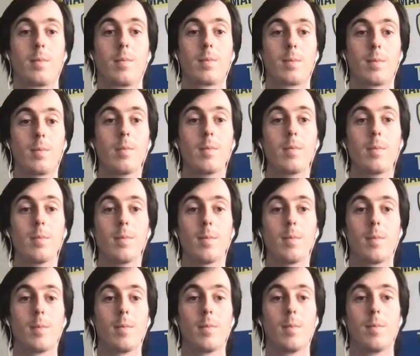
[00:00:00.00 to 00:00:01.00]

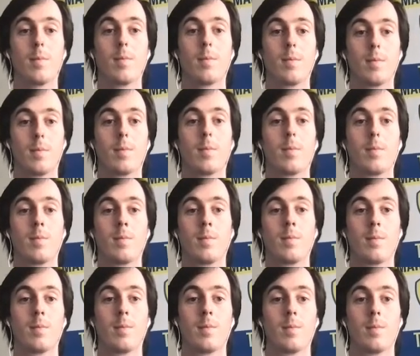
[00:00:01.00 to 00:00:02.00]

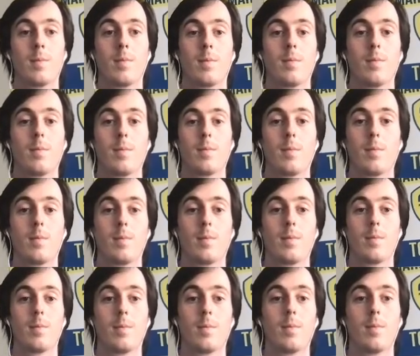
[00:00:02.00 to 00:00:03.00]

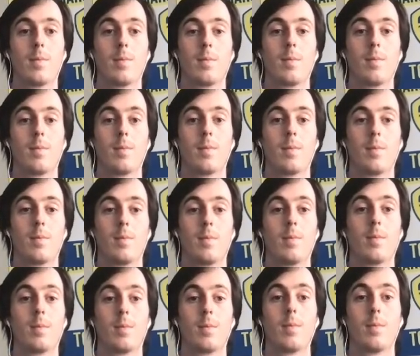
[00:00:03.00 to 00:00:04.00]
This person isn't speaking.